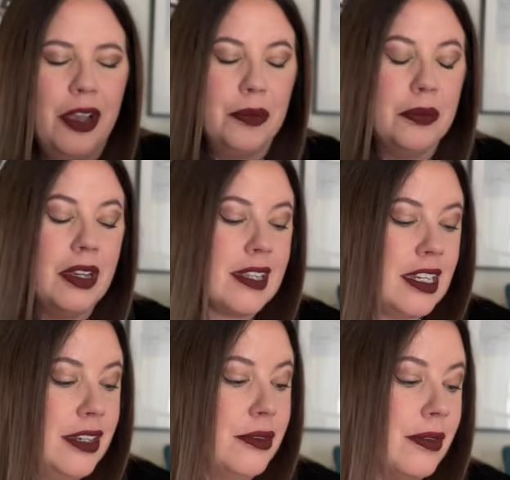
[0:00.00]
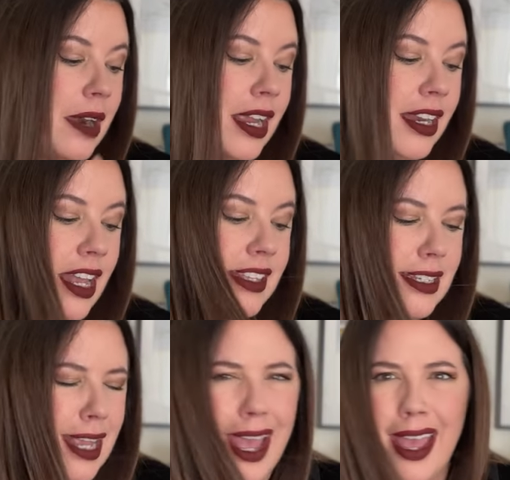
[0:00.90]
because um, I didn't recognize the
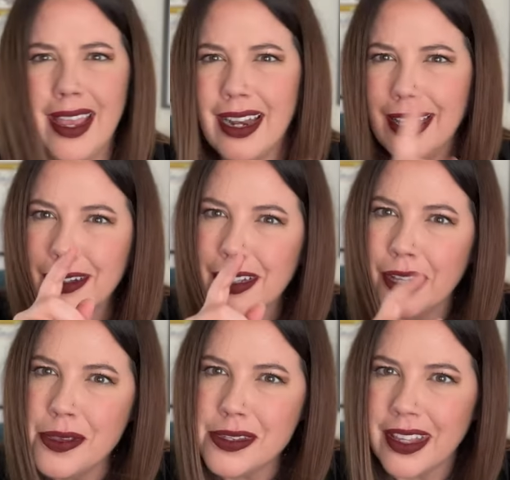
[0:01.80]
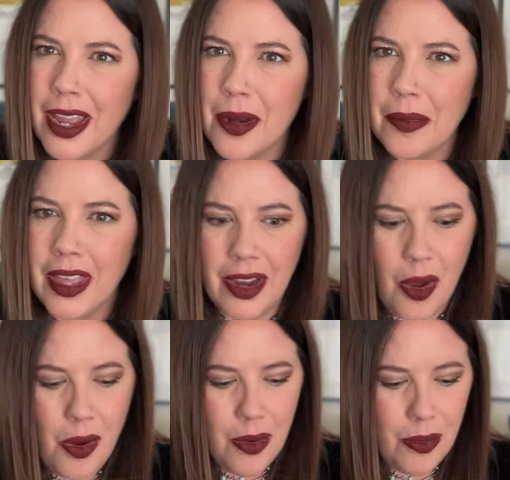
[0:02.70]
tag, and I looked closely and I'm like,
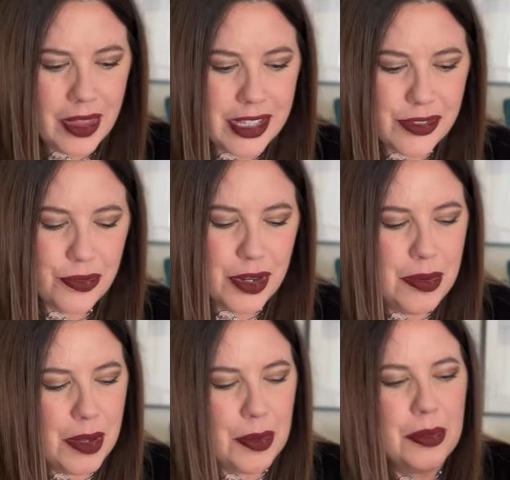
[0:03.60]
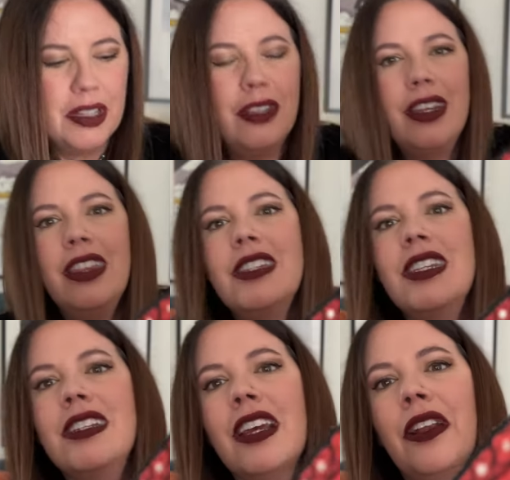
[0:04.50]
oh, that's Free People. But look at the
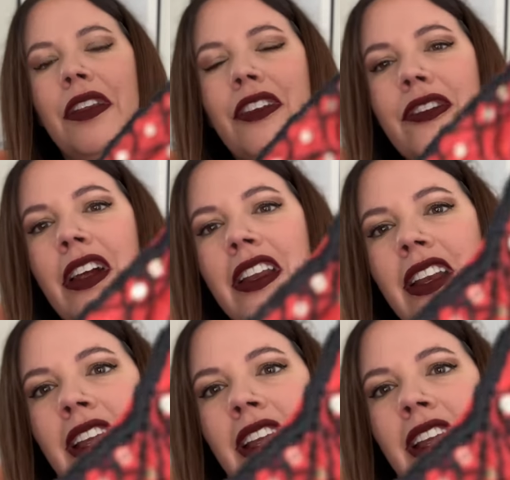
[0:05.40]
detail on the front.